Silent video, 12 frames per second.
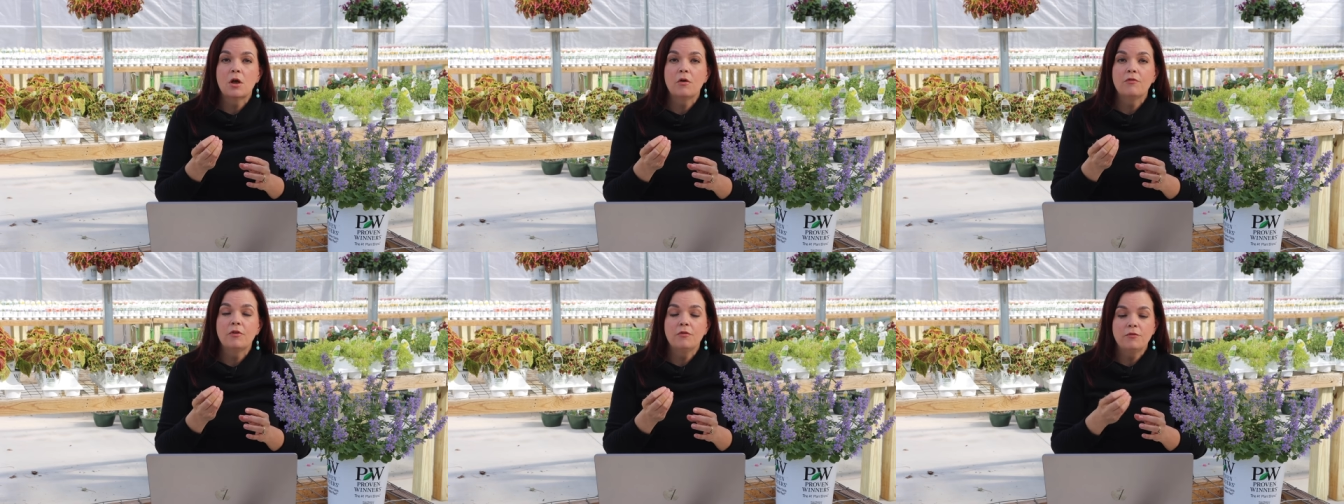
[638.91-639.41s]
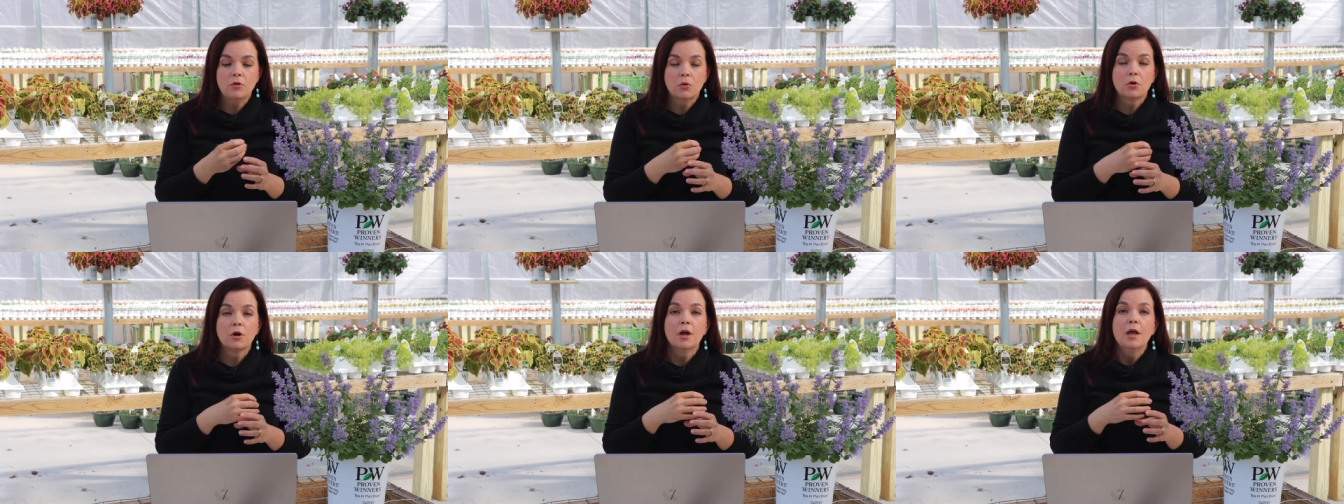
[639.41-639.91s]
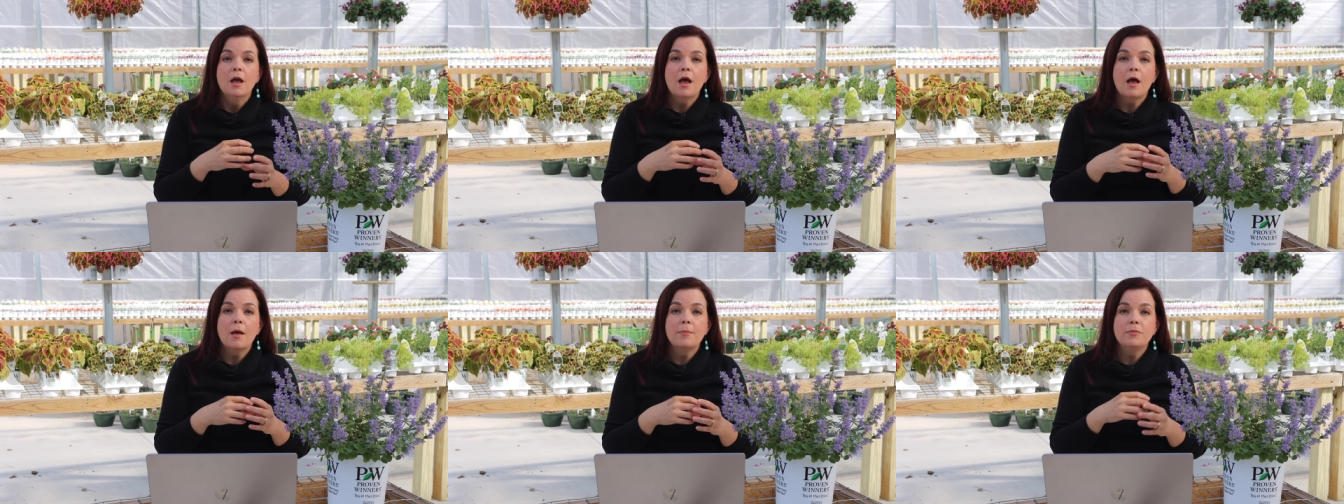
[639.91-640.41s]
off of your
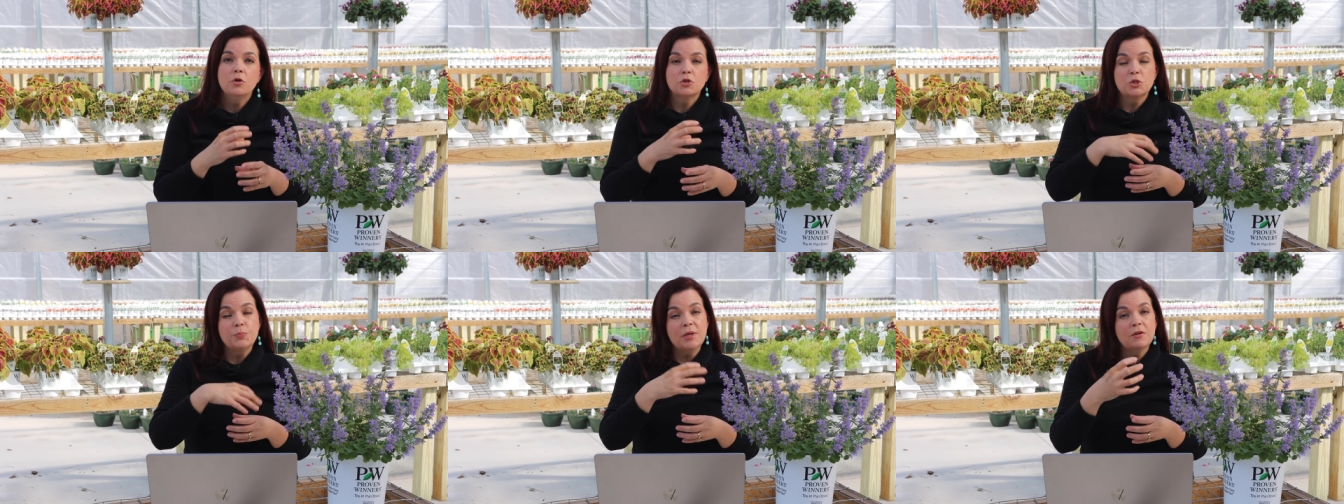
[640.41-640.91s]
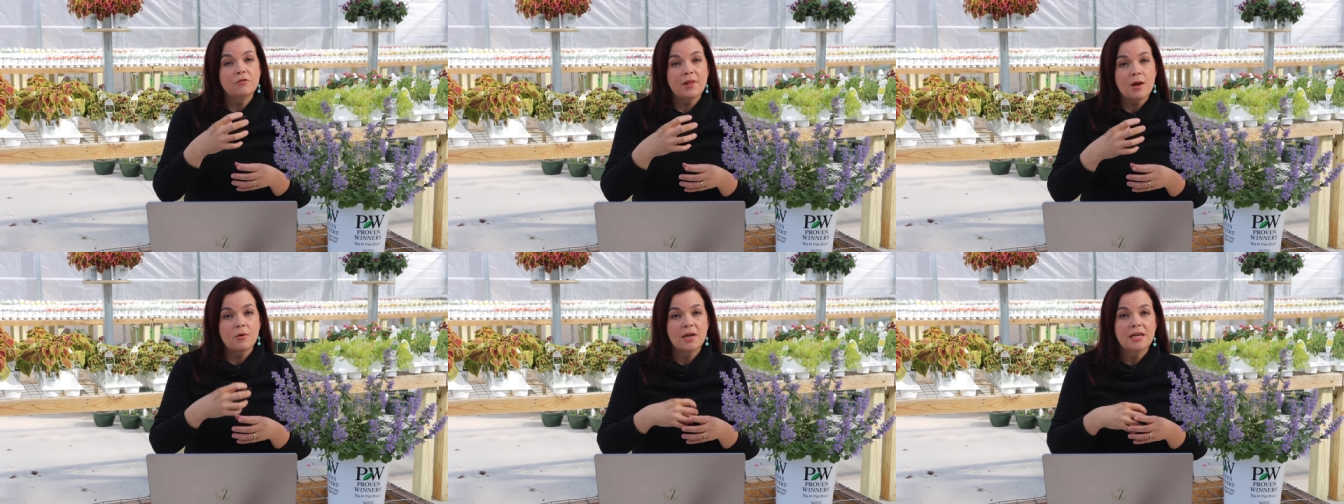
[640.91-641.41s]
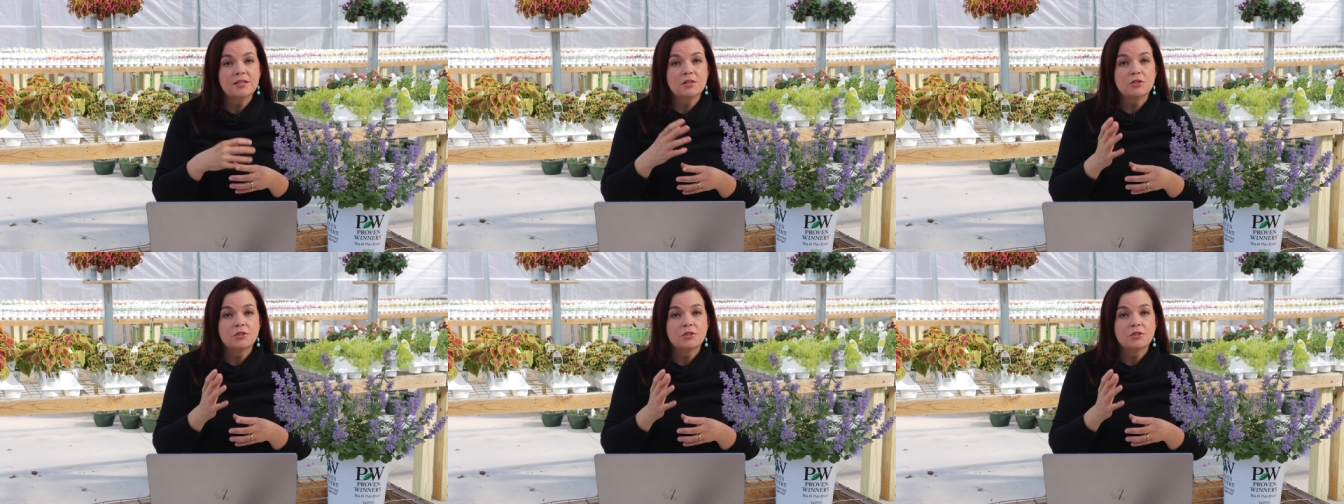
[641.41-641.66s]
um, your spent flower heads.